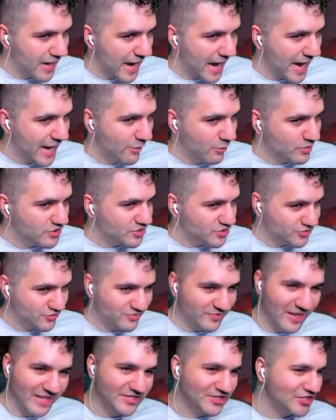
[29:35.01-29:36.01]
I would just
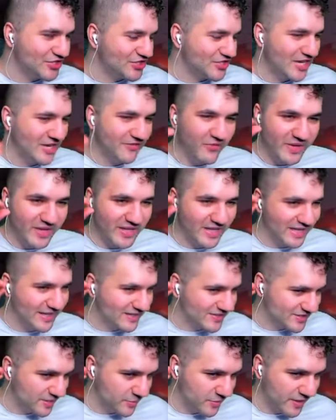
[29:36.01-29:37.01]
let's just see if we can get into
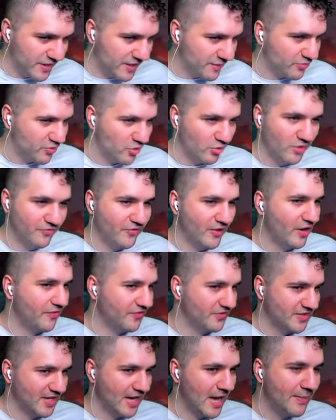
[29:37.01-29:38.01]
something that can proliferate off the
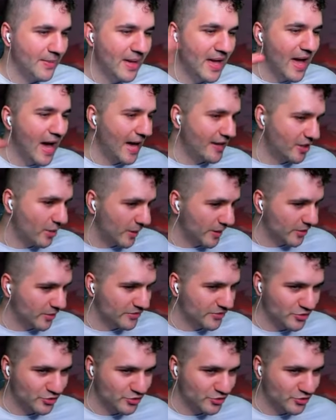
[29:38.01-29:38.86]
top. I know I don't get to